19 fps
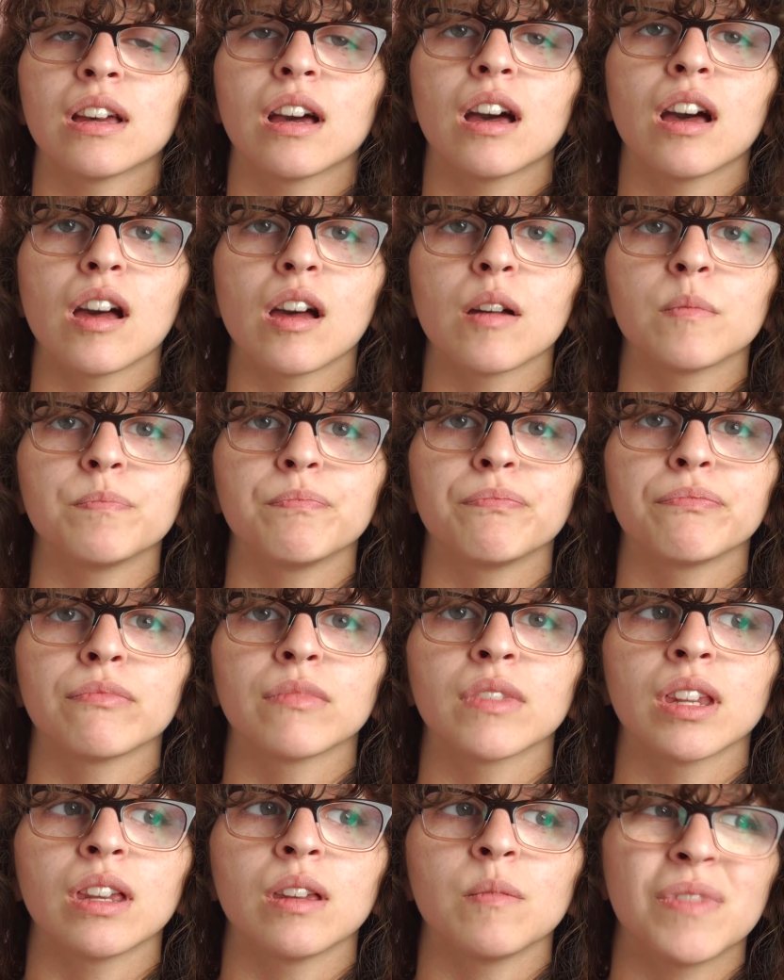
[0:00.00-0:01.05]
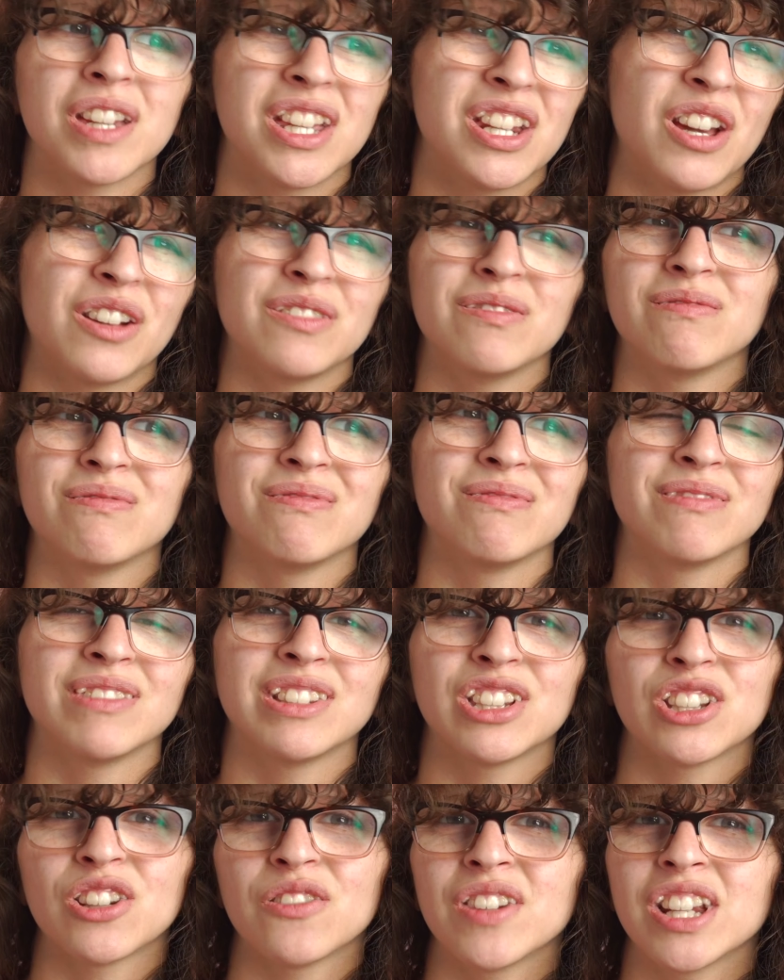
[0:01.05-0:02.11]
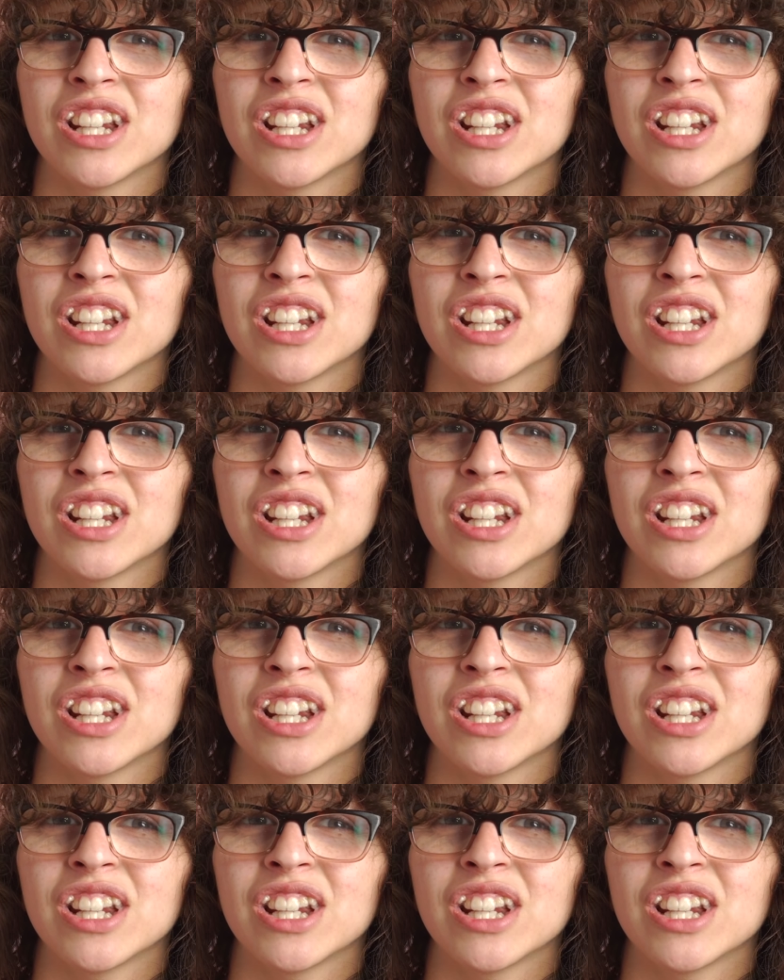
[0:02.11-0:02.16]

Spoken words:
But you know, short